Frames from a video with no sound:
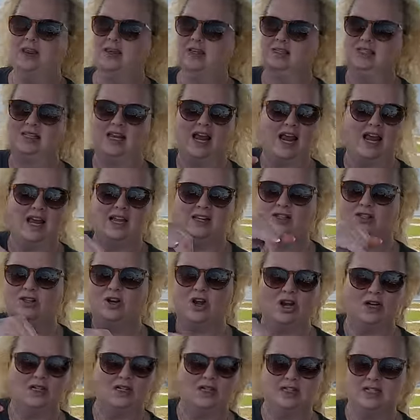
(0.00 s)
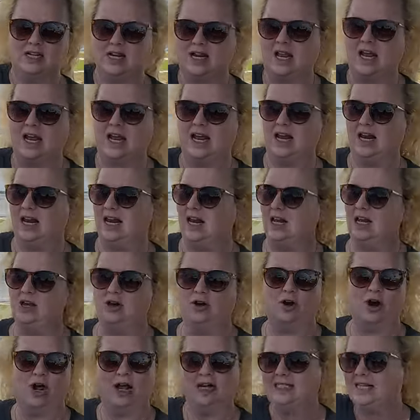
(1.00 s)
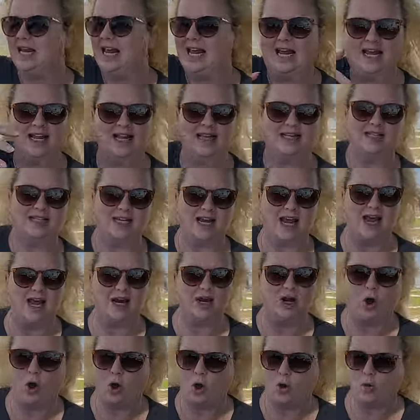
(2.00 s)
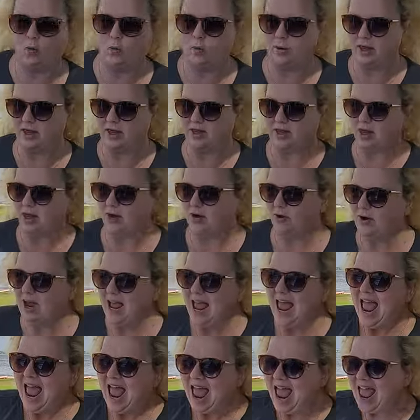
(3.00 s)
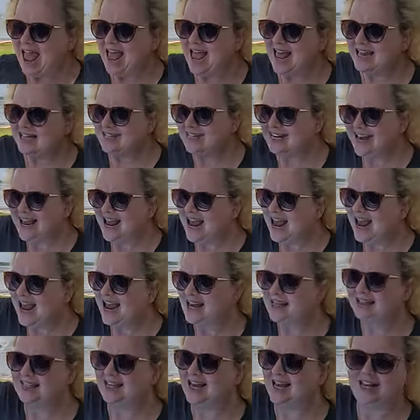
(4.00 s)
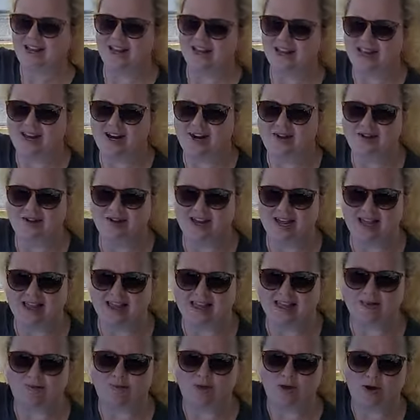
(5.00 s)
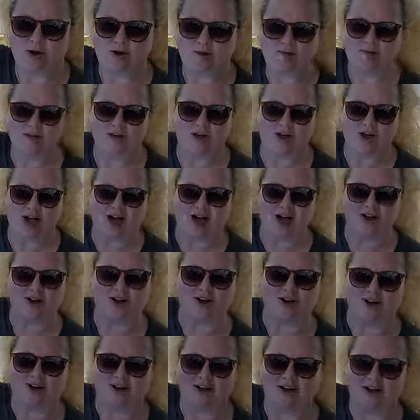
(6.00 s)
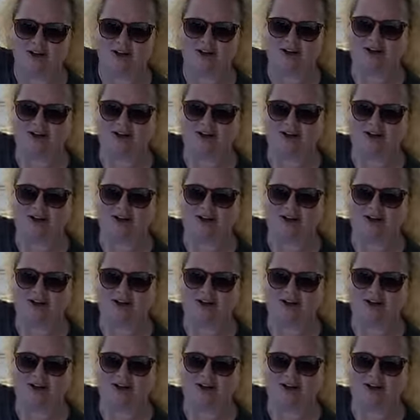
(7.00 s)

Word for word: The sand's not sticking in it. You're not taking the sand home with you. And it's like literally this beautiful color.